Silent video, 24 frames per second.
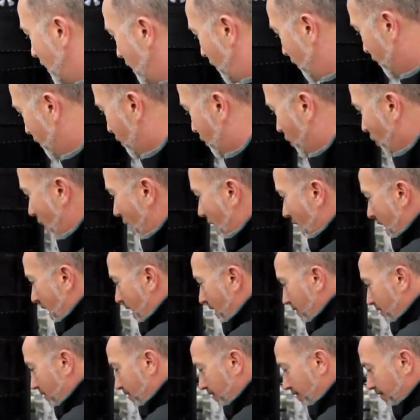your
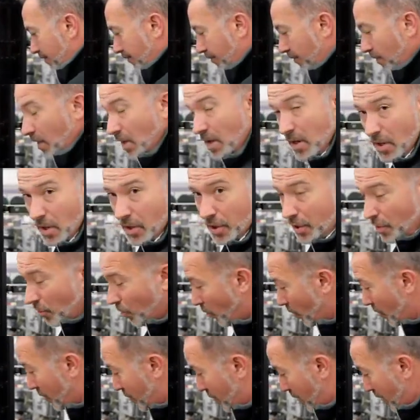tray, your
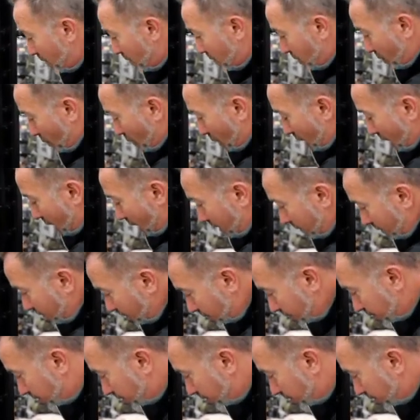wood chip tray,